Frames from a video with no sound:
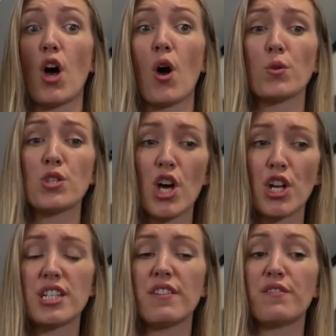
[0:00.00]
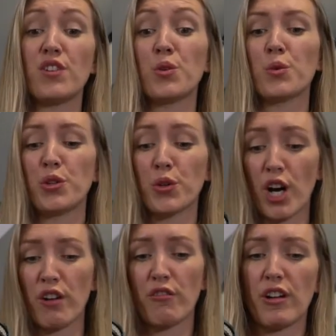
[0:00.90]
alternative view on your
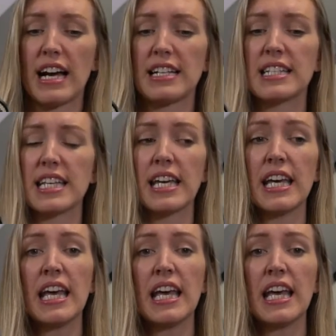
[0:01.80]
current reality.